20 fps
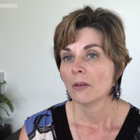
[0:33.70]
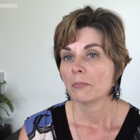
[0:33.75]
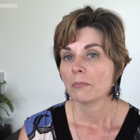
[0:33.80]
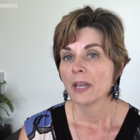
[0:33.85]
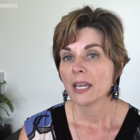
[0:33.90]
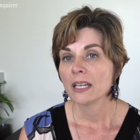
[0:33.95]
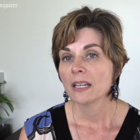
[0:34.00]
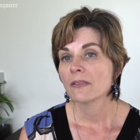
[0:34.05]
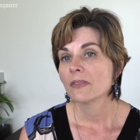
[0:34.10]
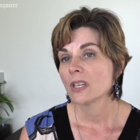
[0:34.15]

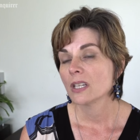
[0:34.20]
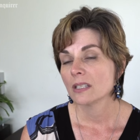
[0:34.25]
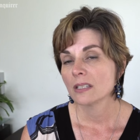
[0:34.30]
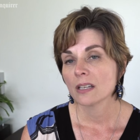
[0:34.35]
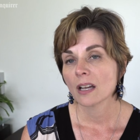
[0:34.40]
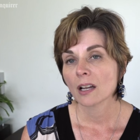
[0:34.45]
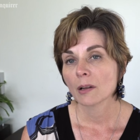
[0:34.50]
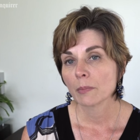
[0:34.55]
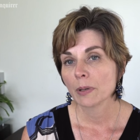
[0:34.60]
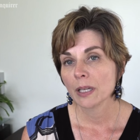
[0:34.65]
Many of these
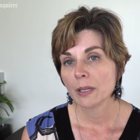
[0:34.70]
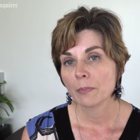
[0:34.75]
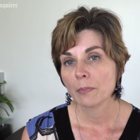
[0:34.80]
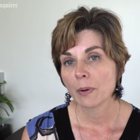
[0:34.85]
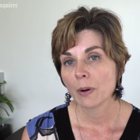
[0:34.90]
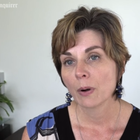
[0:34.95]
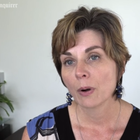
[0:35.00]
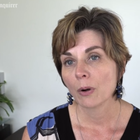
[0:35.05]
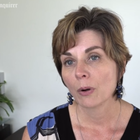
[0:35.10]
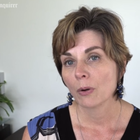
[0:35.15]
young
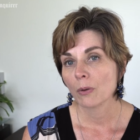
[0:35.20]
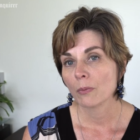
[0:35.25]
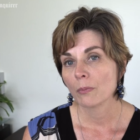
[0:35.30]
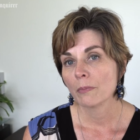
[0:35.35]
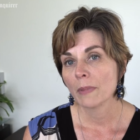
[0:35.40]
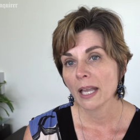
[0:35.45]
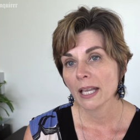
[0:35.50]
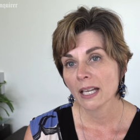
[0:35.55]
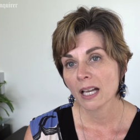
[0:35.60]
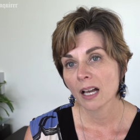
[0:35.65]
people
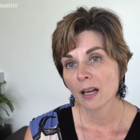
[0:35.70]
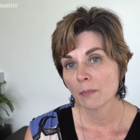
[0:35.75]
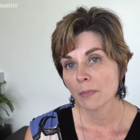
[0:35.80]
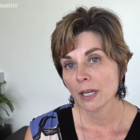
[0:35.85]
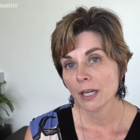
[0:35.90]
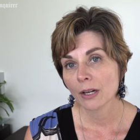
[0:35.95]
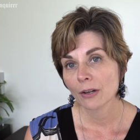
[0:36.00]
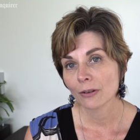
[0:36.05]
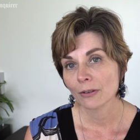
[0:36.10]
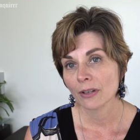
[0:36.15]
may come
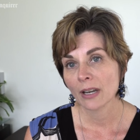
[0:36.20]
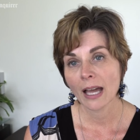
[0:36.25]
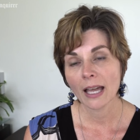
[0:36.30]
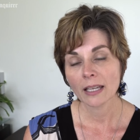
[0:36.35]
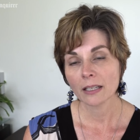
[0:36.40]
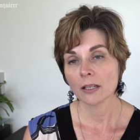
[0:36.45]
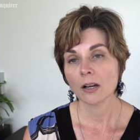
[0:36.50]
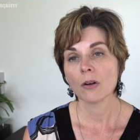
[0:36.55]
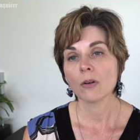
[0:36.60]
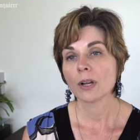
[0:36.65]
here
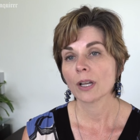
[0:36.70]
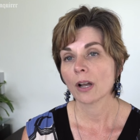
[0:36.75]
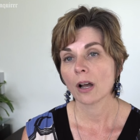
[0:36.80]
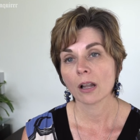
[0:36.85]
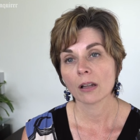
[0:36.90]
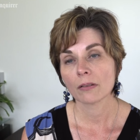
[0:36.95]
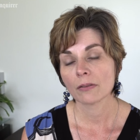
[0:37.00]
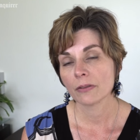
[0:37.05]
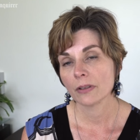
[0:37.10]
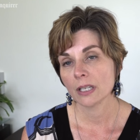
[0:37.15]
not knowing
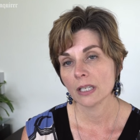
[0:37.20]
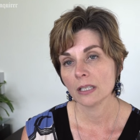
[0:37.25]
all of